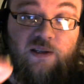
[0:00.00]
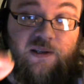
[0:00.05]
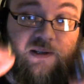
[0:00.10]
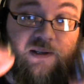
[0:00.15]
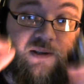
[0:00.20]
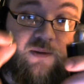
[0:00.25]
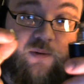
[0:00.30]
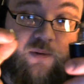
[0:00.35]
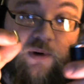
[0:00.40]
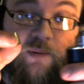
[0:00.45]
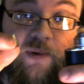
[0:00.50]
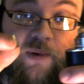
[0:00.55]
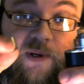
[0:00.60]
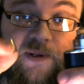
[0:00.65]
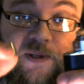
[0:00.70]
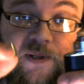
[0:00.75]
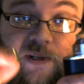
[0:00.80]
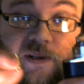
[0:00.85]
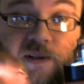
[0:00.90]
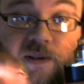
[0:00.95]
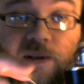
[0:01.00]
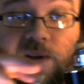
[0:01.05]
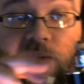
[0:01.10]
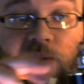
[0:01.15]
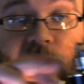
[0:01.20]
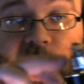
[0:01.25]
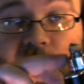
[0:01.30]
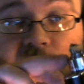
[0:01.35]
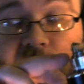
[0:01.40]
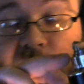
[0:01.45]
this is 3
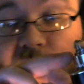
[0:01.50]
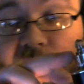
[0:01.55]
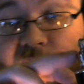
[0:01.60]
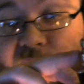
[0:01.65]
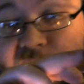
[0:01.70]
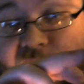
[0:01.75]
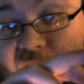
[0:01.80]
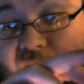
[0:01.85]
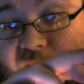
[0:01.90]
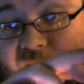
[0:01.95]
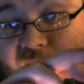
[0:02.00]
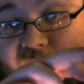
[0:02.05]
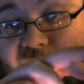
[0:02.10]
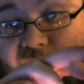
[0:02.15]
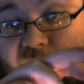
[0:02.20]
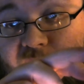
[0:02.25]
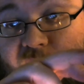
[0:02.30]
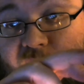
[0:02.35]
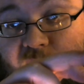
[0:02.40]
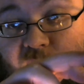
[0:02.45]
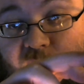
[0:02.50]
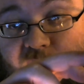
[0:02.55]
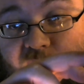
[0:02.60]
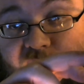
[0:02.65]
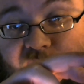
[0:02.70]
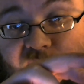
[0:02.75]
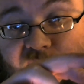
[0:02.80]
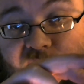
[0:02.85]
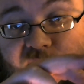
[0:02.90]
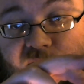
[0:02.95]
pieces. This is the deck,
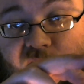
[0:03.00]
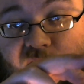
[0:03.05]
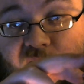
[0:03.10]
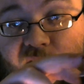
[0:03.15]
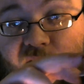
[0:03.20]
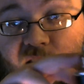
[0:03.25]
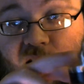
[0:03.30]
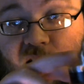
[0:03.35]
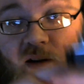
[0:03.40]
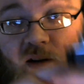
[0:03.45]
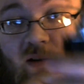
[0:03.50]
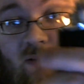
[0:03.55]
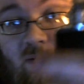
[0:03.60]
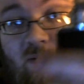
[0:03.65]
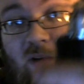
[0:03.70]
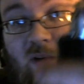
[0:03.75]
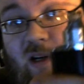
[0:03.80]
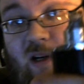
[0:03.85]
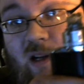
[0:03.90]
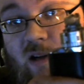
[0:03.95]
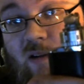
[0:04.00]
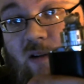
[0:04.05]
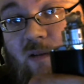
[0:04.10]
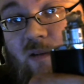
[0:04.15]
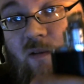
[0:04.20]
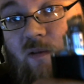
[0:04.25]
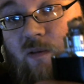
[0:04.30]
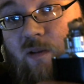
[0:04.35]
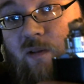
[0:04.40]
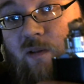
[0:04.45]
which is inside there right
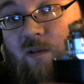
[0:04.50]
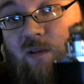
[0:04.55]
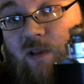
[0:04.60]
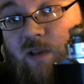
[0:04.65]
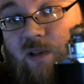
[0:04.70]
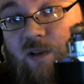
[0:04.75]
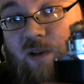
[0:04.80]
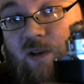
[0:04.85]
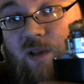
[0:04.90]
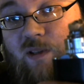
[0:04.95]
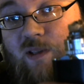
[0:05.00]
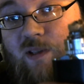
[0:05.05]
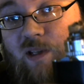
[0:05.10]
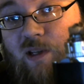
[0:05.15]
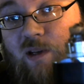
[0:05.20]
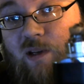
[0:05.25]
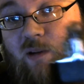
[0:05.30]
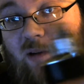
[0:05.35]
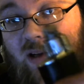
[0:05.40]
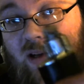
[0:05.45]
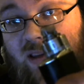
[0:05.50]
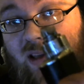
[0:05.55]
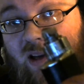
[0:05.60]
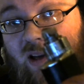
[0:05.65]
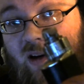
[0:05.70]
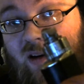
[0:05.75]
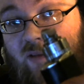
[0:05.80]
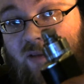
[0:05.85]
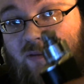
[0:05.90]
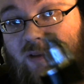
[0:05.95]
now, that you can see right
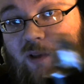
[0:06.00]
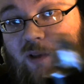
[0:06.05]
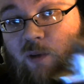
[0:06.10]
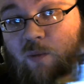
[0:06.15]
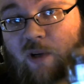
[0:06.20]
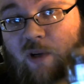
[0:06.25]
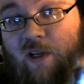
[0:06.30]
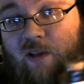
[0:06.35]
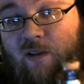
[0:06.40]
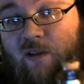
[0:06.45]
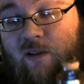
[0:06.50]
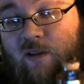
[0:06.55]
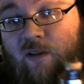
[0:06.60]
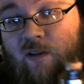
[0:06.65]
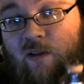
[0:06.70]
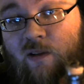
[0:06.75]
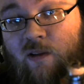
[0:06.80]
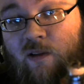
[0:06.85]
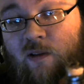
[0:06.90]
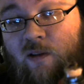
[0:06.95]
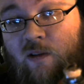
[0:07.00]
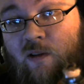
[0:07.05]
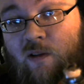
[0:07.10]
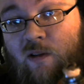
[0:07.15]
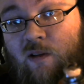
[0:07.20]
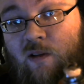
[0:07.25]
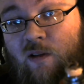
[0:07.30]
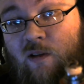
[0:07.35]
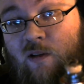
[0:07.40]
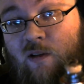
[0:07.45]
there, fully wicked.
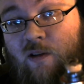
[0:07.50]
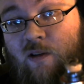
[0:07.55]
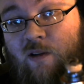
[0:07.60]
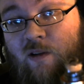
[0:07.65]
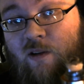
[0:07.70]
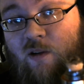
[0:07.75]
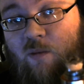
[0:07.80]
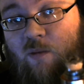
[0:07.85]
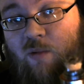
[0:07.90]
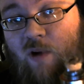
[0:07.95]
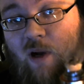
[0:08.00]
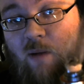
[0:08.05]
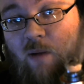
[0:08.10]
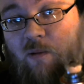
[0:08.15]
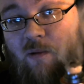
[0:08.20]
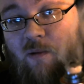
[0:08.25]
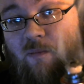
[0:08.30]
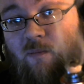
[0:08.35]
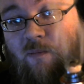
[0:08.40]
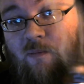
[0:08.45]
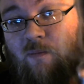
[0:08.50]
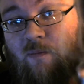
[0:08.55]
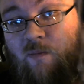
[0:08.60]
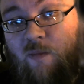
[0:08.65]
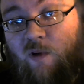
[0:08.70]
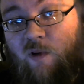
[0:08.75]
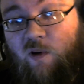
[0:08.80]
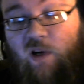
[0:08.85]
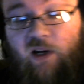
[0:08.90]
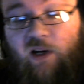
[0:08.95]
No problem.
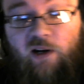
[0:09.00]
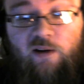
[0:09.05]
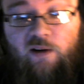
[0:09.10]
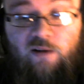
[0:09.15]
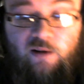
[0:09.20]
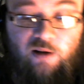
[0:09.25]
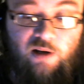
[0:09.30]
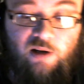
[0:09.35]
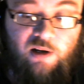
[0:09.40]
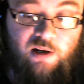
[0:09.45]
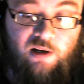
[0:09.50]
Okay.